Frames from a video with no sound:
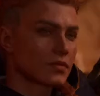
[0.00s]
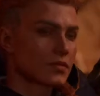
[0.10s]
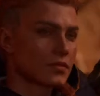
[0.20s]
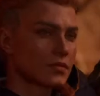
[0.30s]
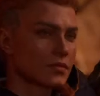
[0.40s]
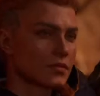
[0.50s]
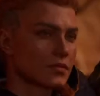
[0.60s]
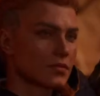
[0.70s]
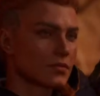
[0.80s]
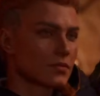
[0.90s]

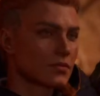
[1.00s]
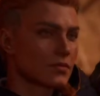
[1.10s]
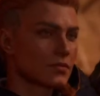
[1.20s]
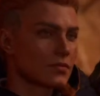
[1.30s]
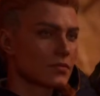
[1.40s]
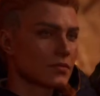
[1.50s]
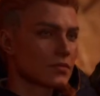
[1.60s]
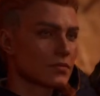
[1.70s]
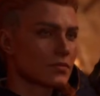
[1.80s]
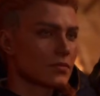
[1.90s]

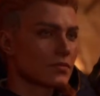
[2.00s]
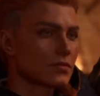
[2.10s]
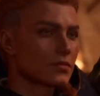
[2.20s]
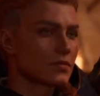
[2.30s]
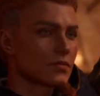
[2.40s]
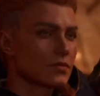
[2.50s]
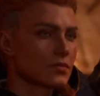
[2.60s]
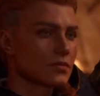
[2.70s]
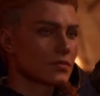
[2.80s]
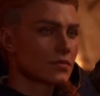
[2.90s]

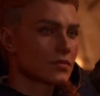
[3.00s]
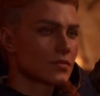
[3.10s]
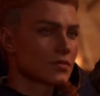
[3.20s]
Nobody speaks.